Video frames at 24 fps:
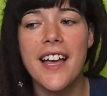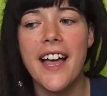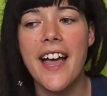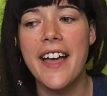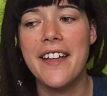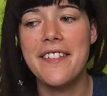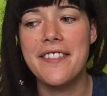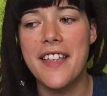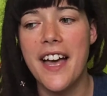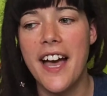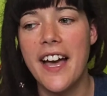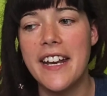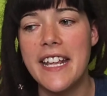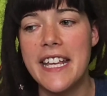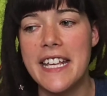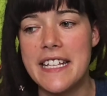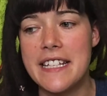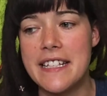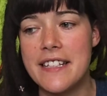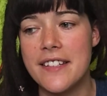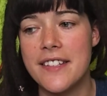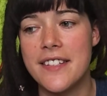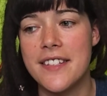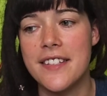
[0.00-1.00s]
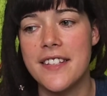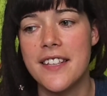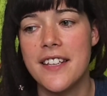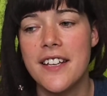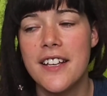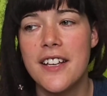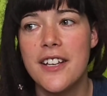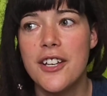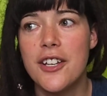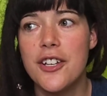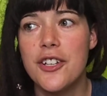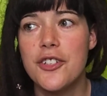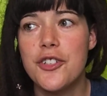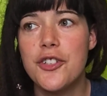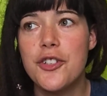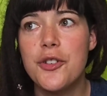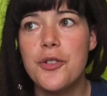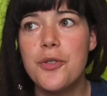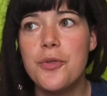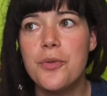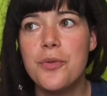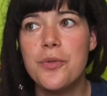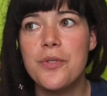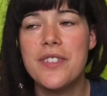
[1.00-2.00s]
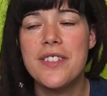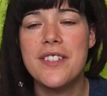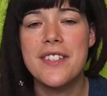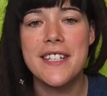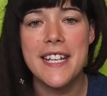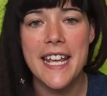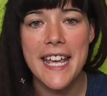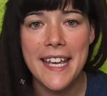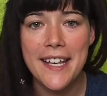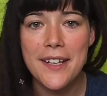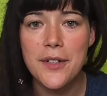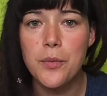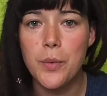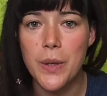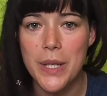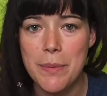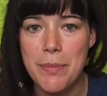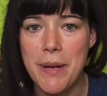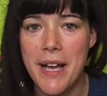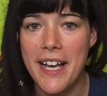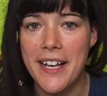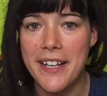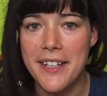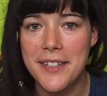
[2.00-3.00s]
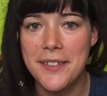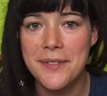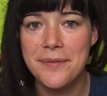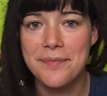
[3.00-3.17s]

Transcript: and that is to stay in Winnipeg.